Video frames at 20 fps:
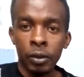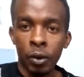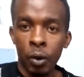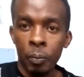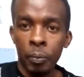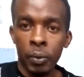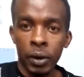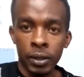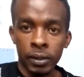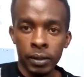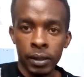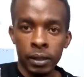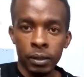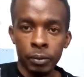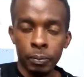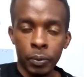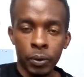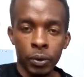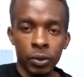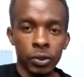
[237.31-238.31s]
comprise that
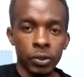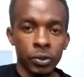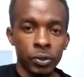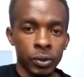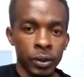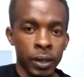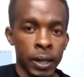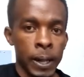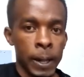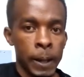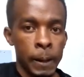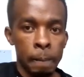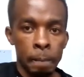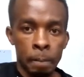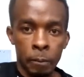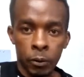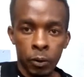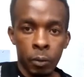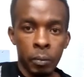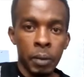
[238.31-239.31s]
progression.
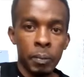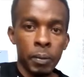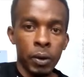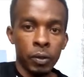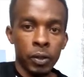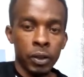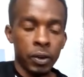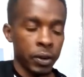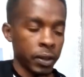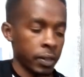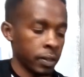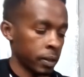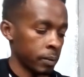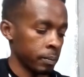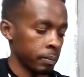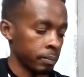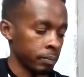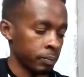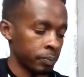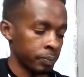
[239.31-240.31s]
So maybe on the rhythm,